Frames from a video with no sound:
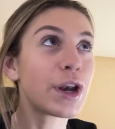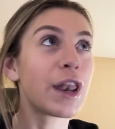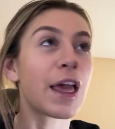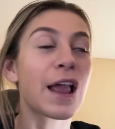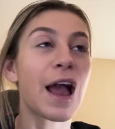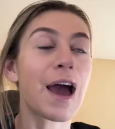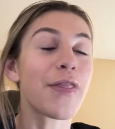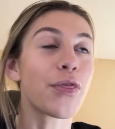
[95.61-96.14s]
Like
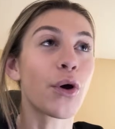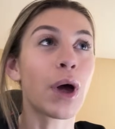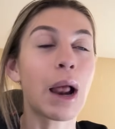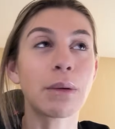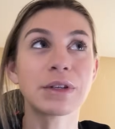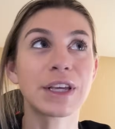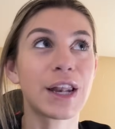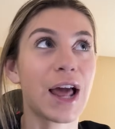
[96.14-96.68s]
I thought I
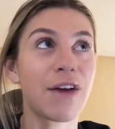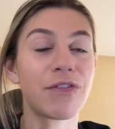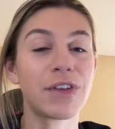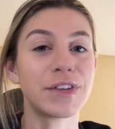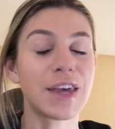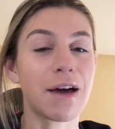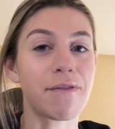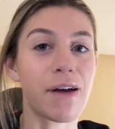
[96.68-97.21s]
was gonna have the
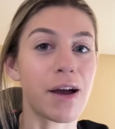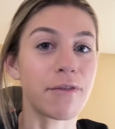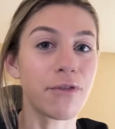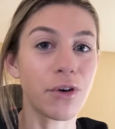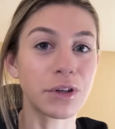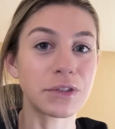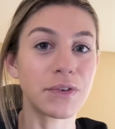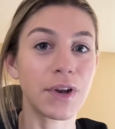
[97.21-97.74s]
Sapphire
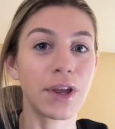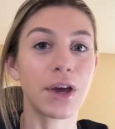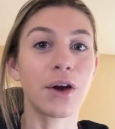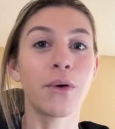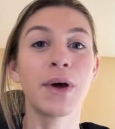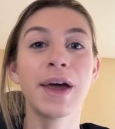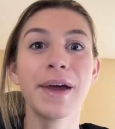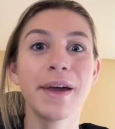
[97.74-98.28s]
Falls video